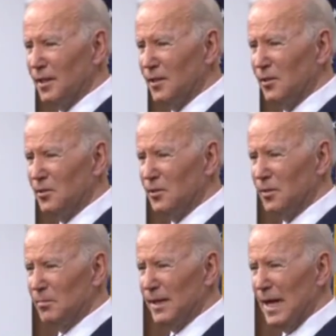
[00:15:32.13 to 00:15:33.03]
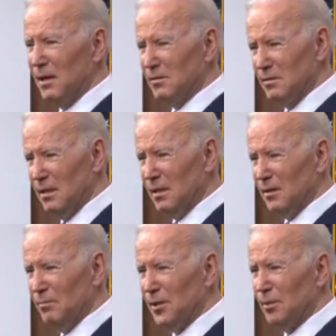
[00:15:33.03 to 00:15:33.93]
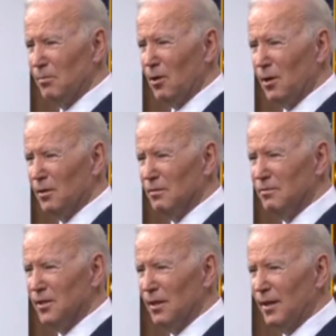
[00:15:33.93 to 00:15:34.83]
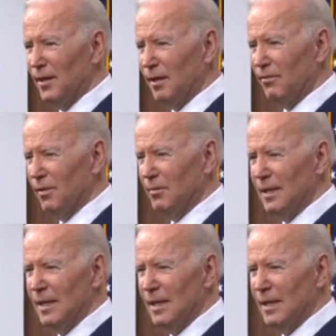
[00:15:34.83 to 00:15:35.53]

It could come down the better part of, anything from